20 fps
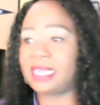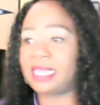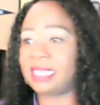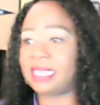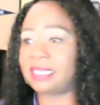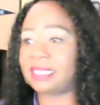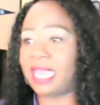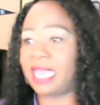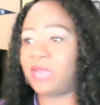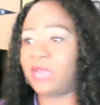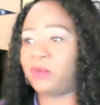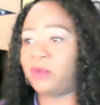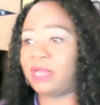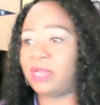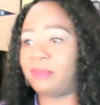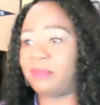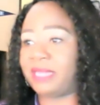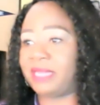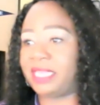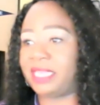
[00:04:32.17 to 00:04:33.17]
Yes, I will
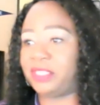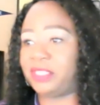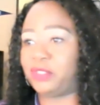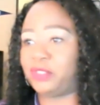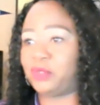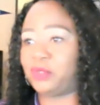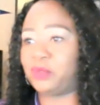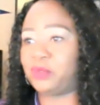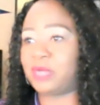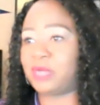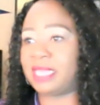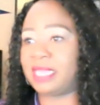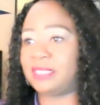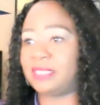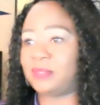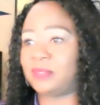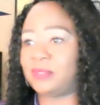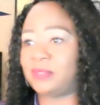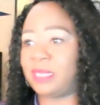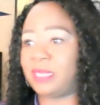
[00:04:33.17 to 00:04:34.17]
update you
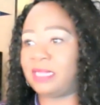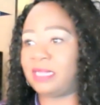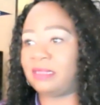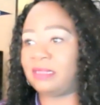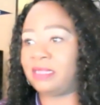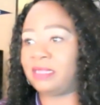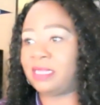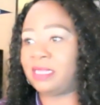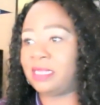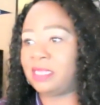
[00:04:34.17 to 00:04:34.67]
as well.